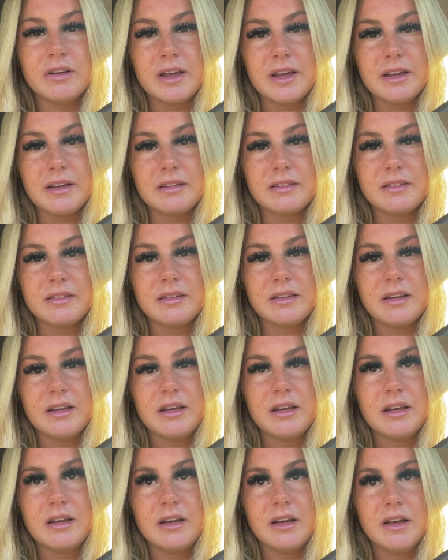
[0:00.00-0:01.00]
days
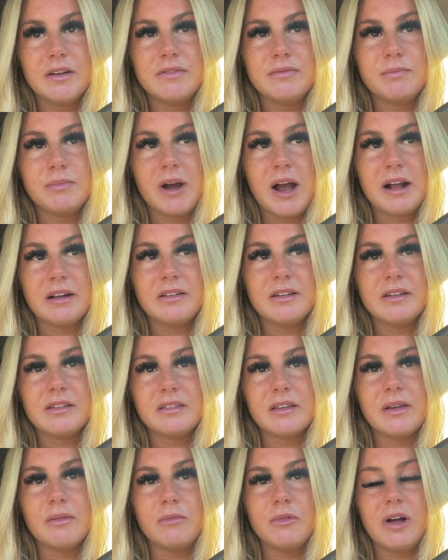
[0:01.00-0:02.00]
of
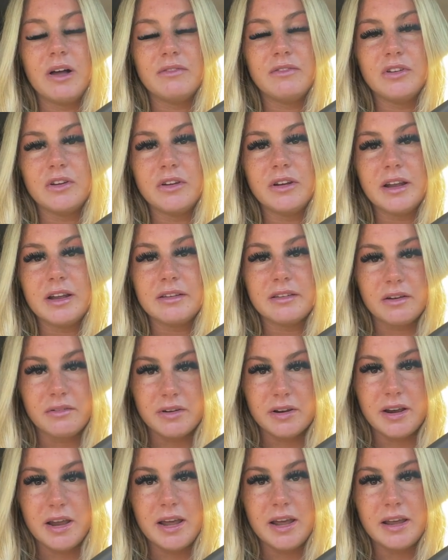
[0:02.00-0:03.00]
practice and we'll have two days
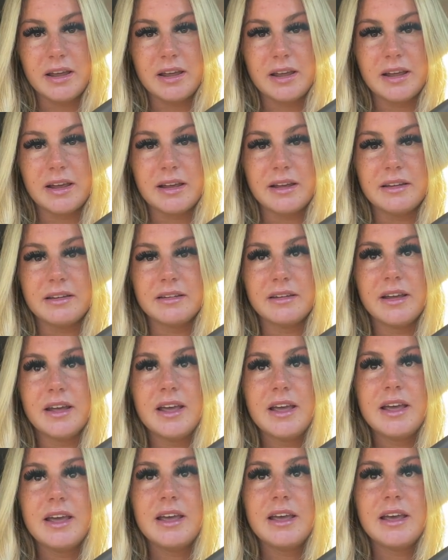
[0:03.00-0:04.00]
every day
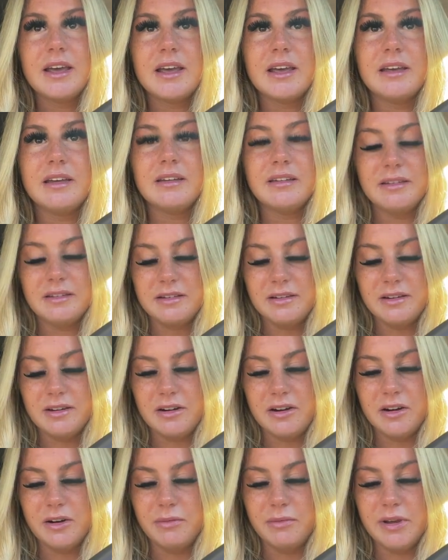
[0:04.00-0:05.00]
and end
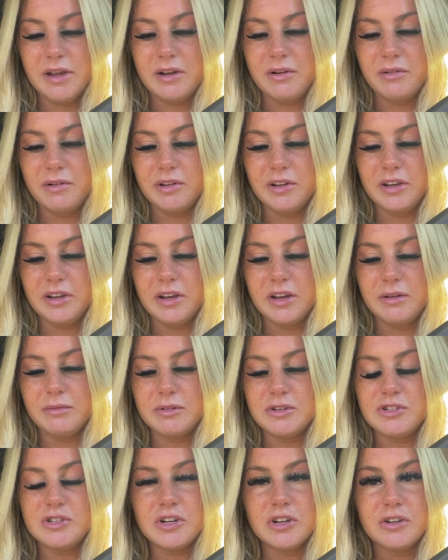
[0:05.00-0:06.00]
our week really good
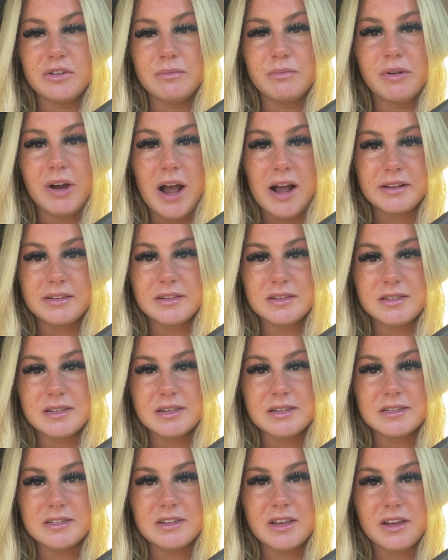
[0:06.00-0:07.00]
with June
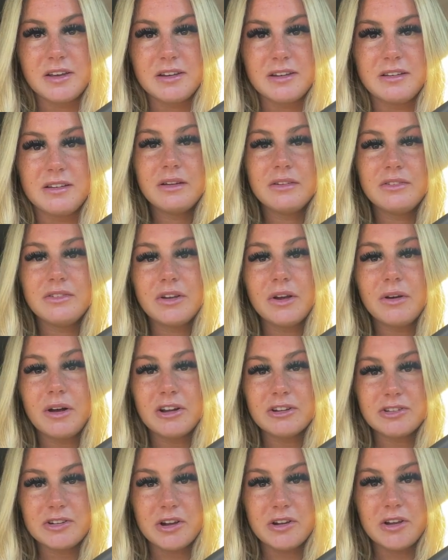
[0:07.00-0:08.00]
practices good. So
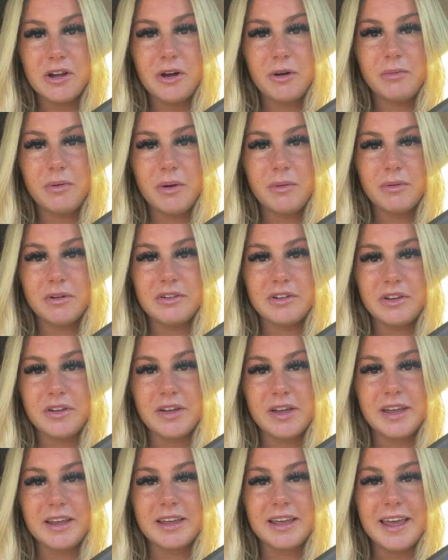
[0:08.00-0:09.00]
I'll show y'all what we're
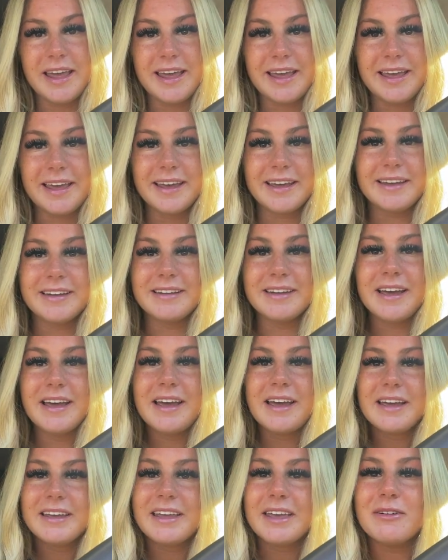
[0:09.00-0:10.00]
doing and
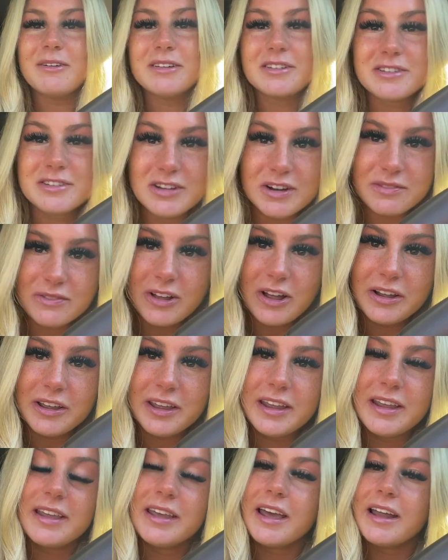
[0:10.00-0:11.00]
can't wait to start
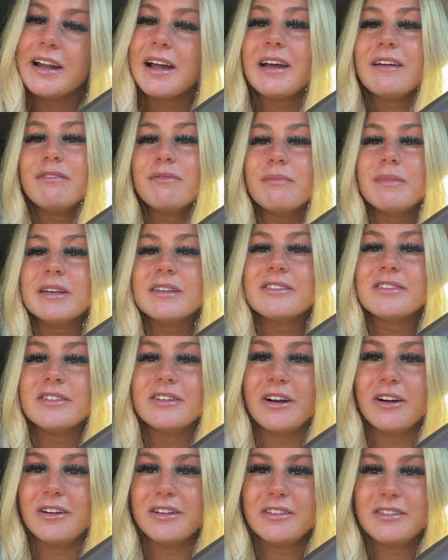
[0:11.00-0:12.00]
vlogging again. I've missed
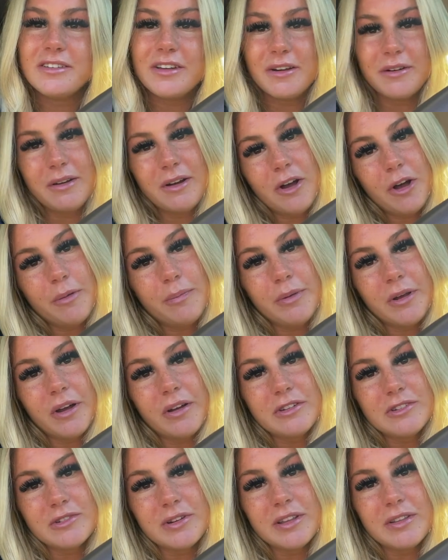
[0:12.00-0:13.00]
y'all, so hope
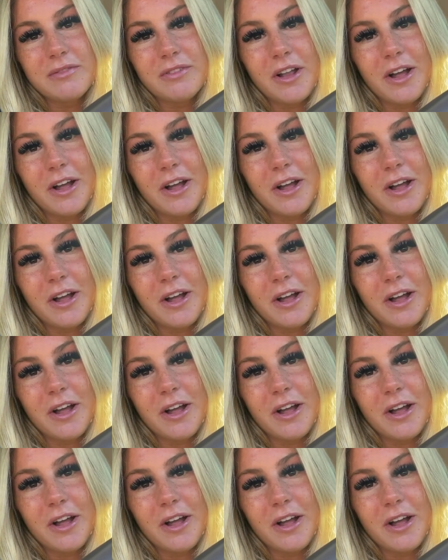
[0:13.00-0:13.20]
y'all enjoy the